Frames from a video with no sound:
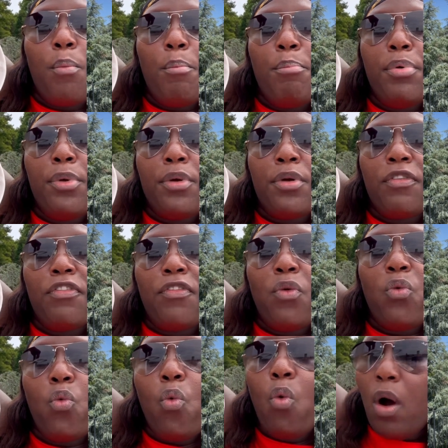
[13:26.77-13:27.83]
beautiful
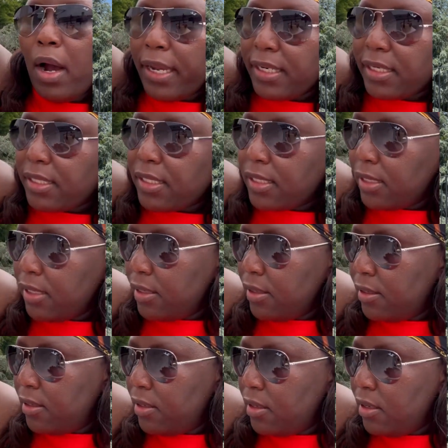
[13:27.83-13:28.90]
white
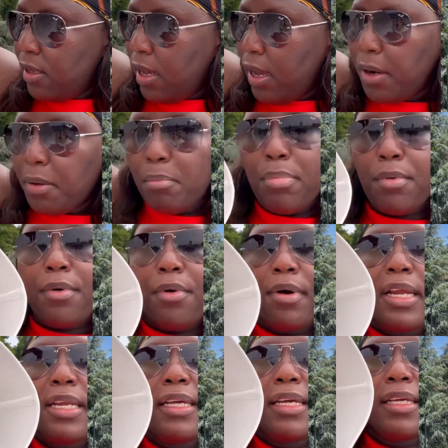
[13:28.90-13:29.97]

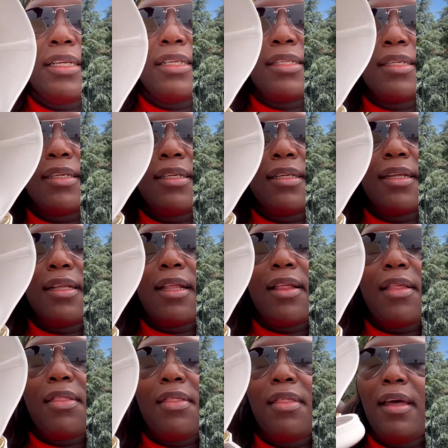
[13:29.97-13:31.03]
embroidered
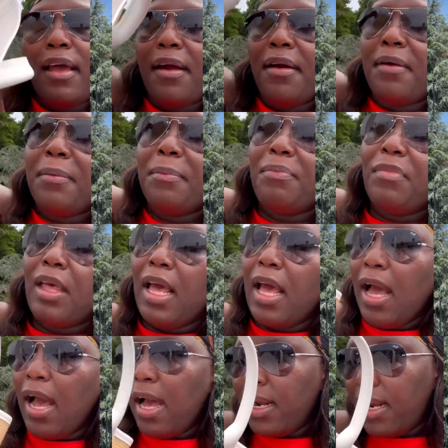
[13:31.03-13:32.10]
there,
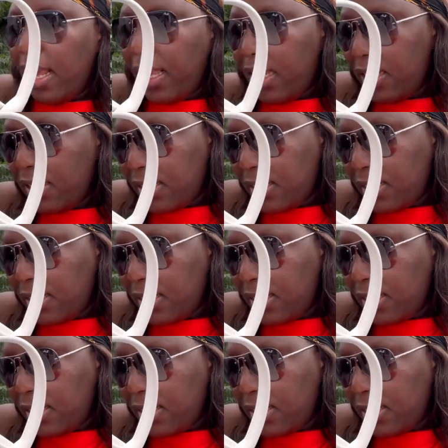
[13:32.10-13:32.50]
and I can